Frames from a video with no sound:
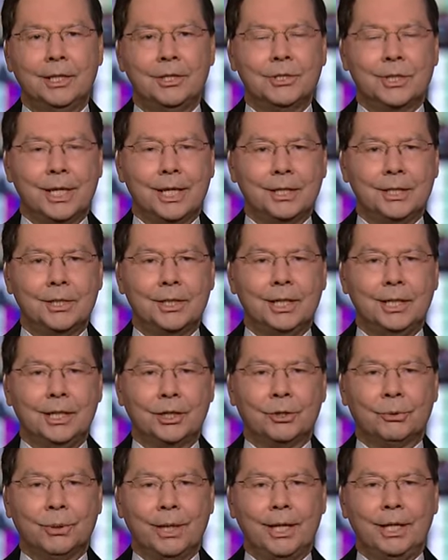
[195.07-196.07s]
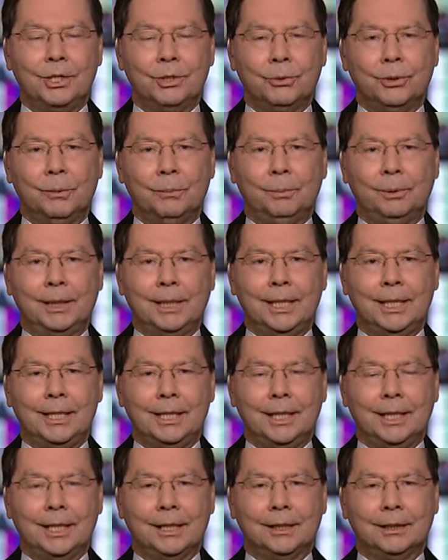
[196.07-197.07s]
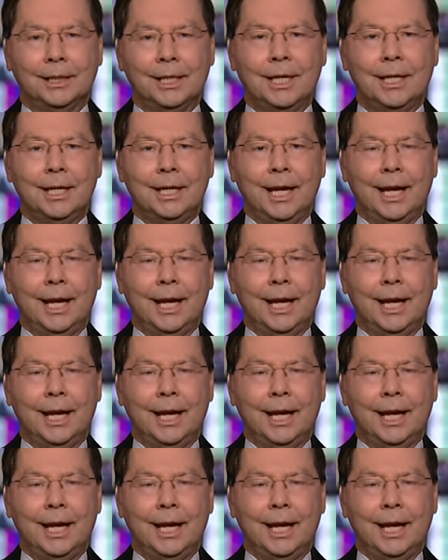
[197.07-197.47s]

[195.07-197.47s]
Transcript: since he agreed to a plea deal.